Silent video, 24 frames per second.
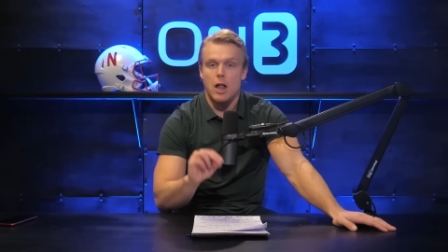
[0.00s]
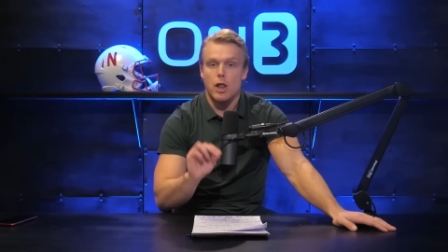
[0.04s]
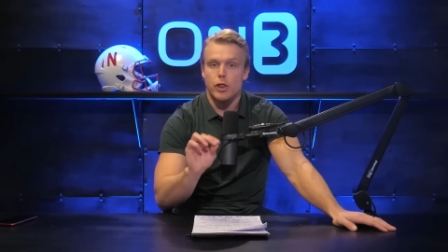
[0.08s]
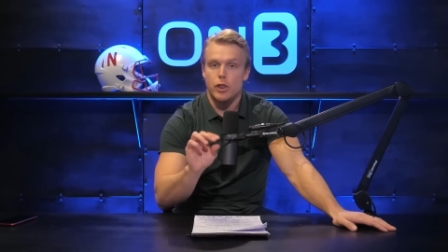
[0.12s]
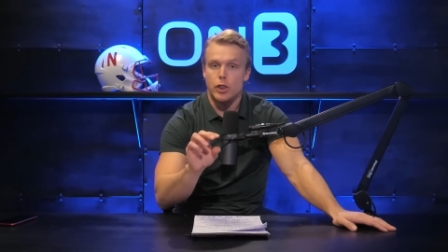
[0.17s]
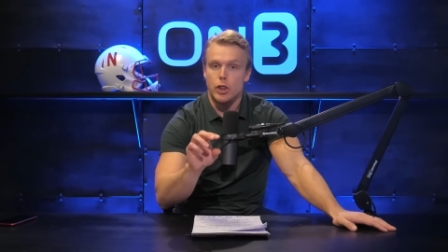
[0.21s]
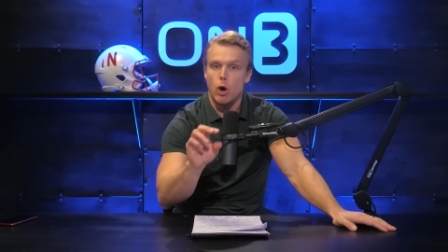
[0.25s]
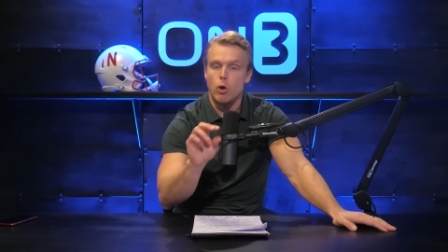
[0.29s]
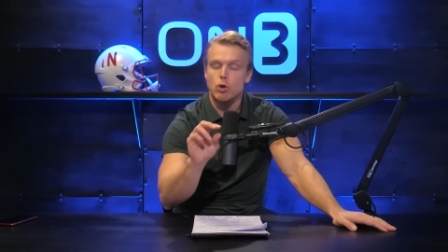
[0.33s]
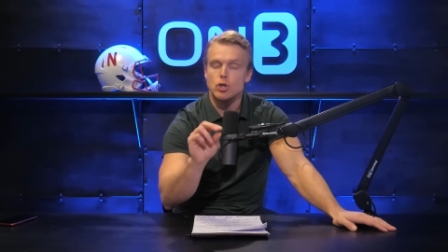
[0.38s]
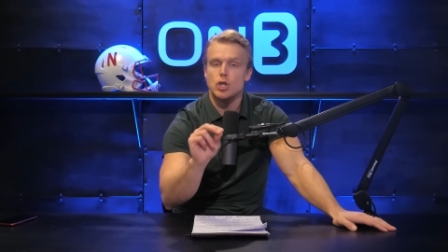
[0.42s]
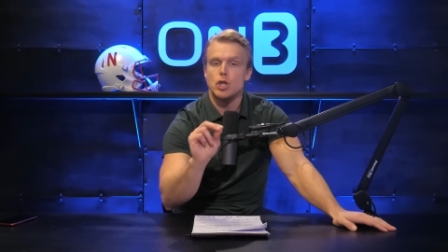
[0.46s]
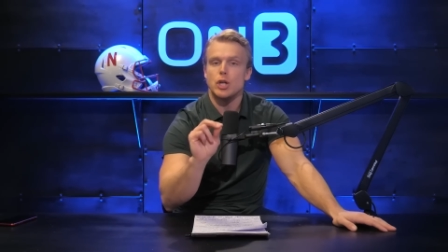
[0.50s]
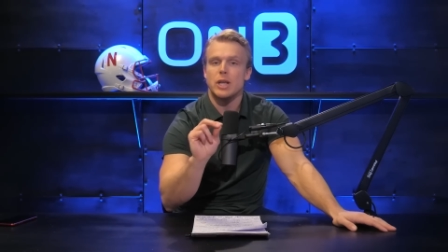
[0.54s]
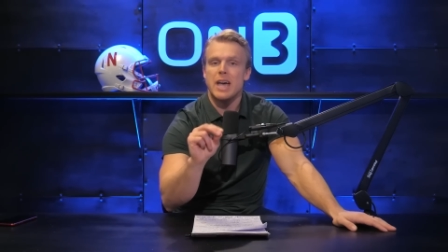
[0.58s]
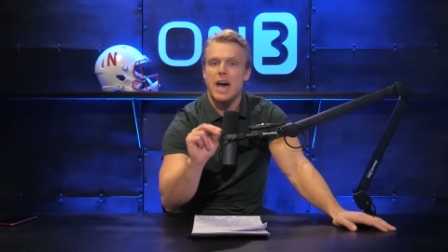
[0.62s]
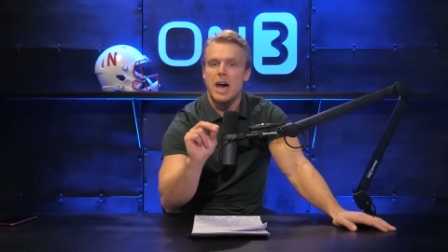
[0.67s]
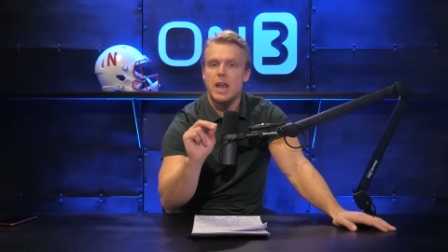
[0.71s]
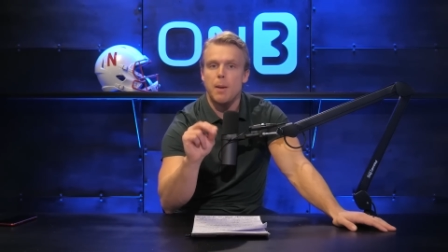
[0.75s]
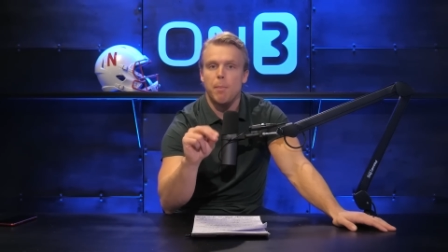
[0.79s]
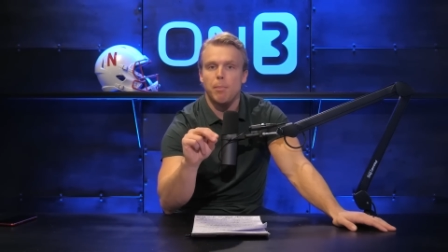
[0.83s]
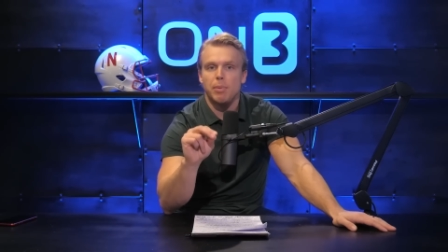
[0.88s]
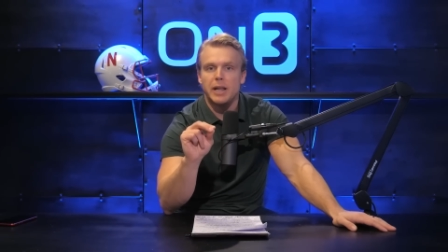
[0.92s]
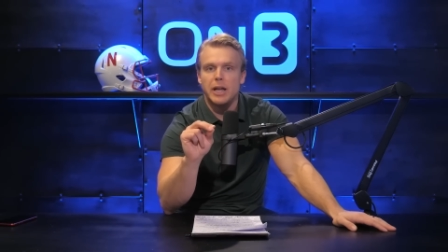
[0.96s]
Those are the
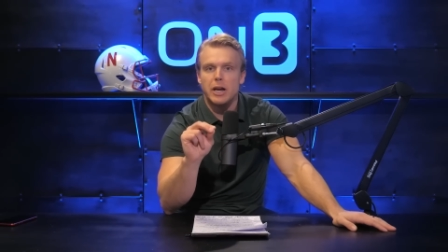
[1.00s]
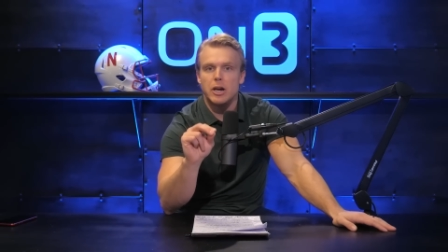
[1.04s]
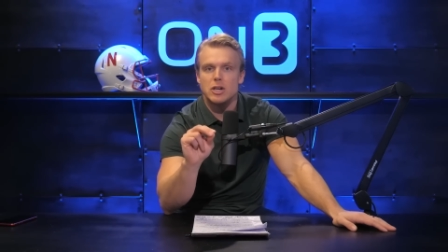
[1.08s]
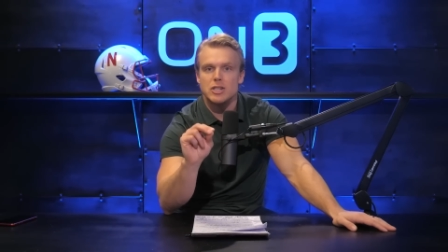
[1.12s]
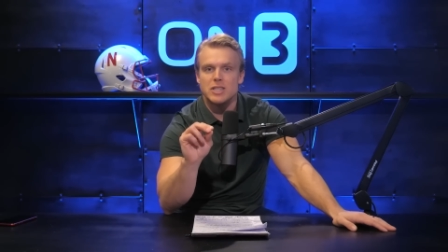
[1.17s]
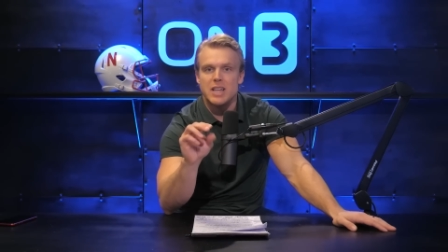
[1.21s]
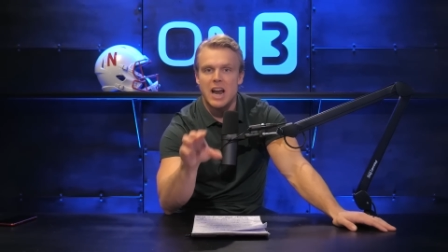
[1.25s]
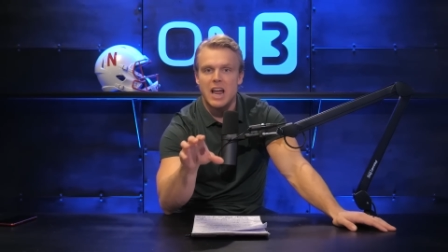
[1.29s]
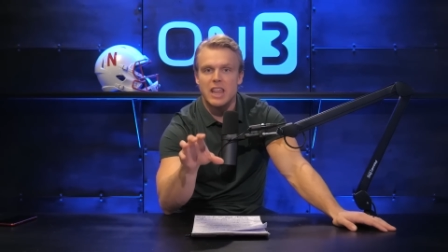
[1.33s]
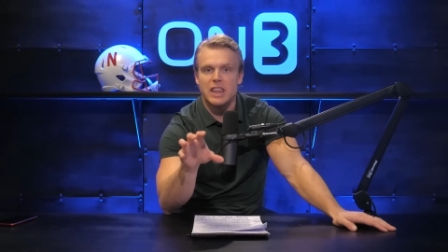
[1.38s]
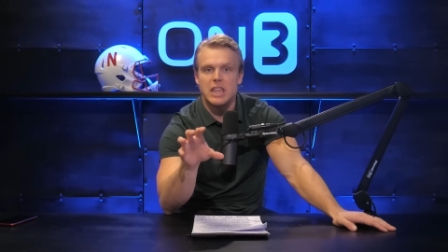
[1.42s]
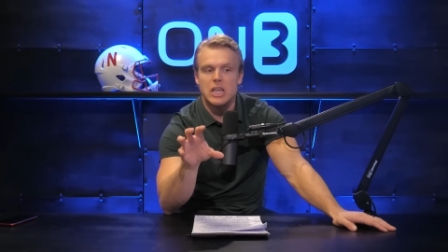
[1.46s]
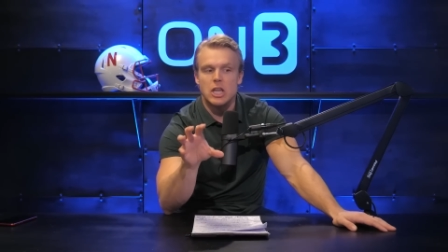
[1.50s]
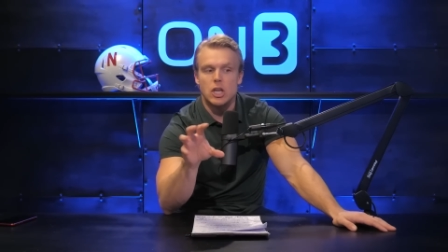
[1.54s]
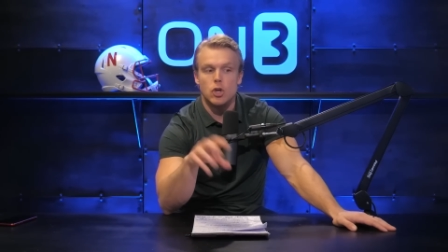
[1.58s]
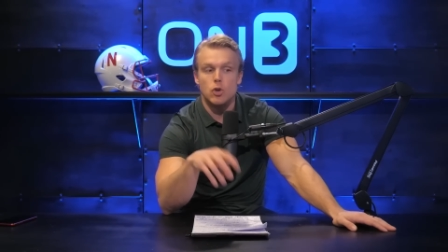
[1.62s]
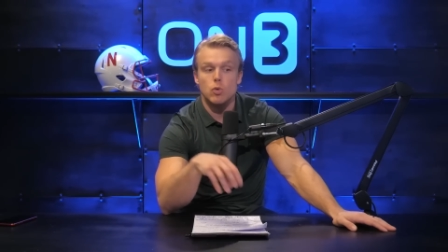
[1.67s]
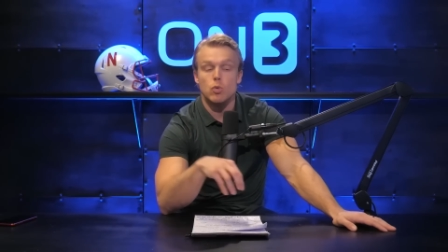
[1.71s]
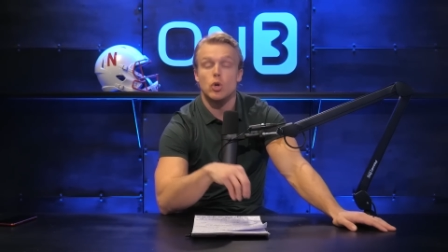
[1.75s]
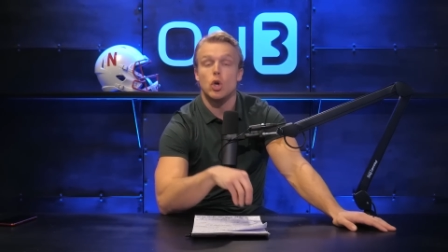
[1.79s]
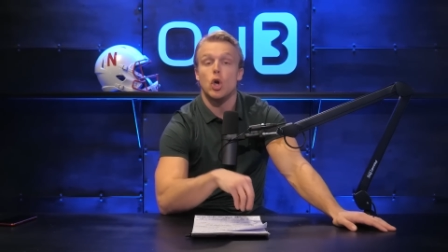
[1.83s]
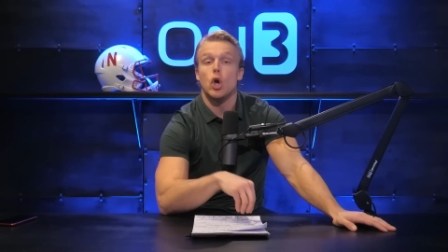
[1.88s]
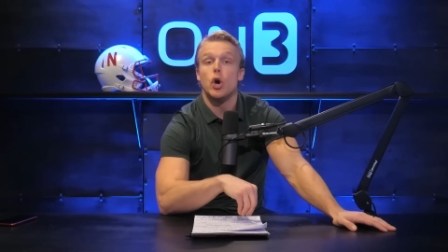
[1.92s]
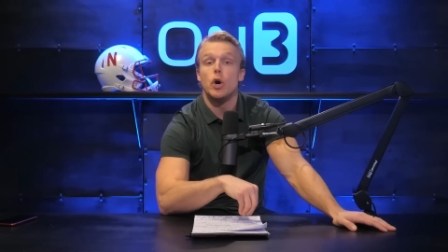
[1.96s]
kind of players that I think you
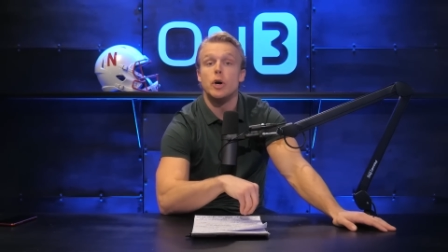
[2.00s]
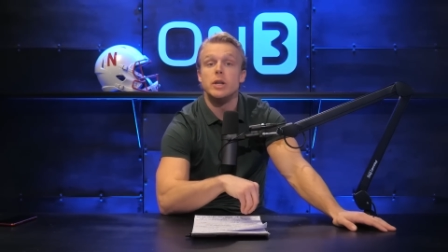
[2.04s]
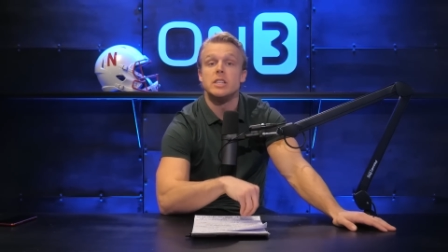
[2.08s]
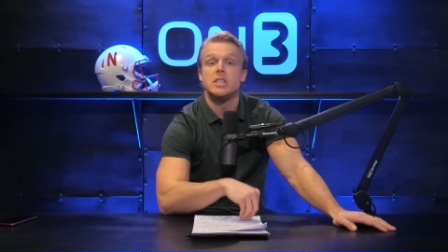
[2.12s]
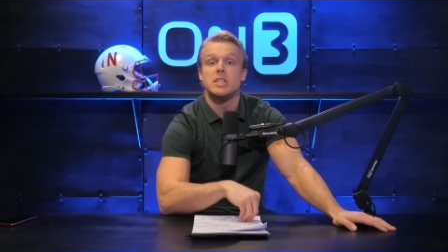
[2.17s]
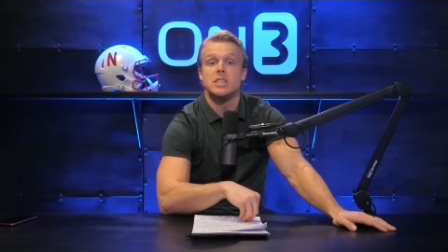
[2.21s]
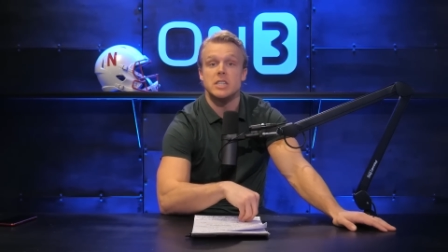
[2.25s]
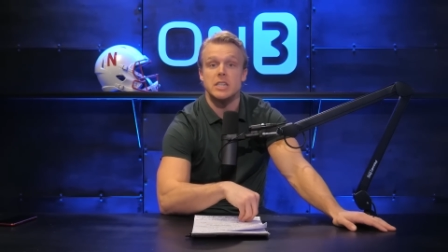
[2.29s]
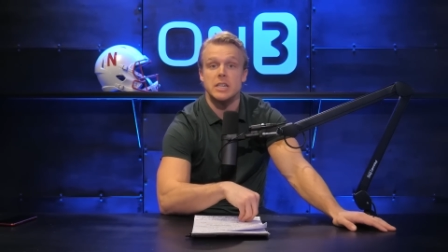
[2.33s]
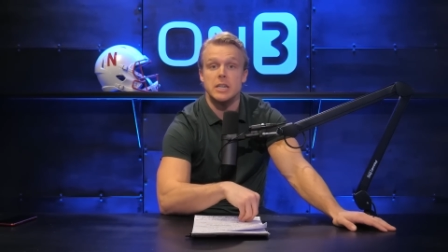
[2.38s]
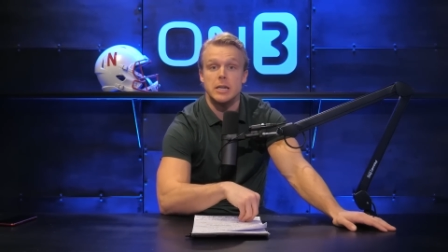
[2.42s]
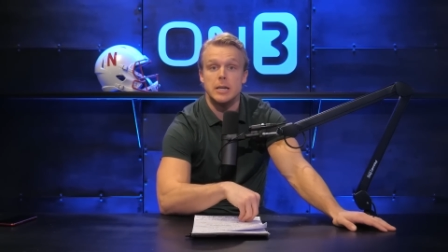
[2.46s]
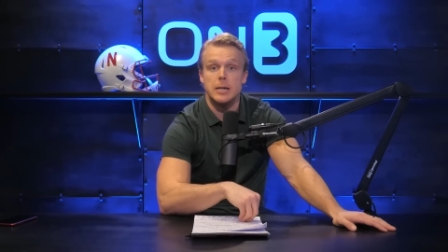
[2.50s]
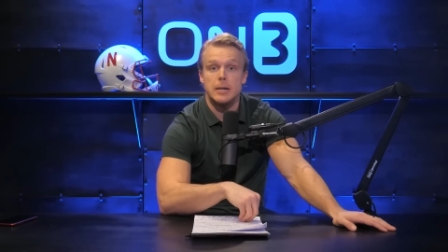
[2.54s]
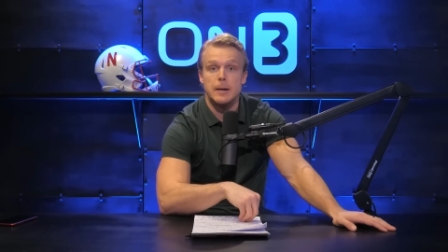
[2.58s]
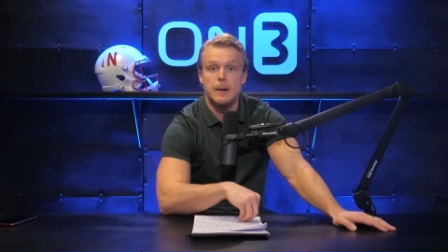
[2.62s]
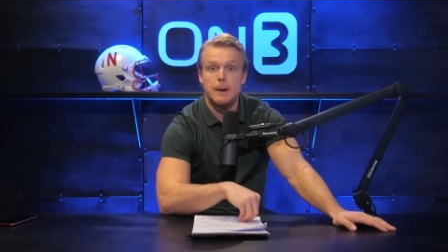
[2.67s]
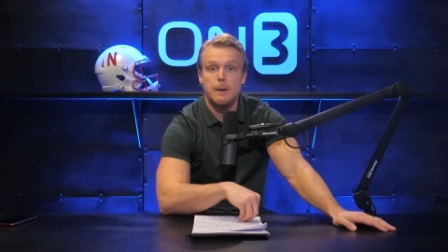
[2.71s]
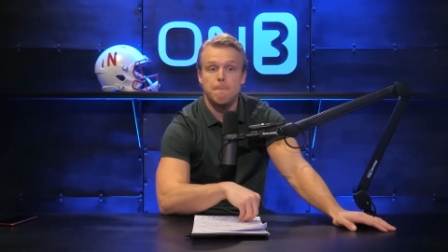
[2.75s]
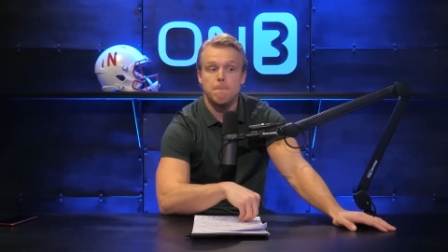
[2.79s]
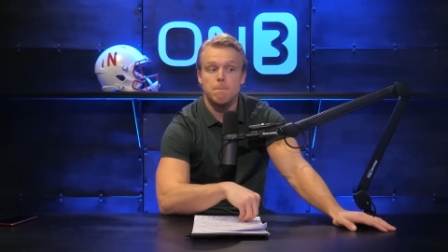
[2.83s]
could see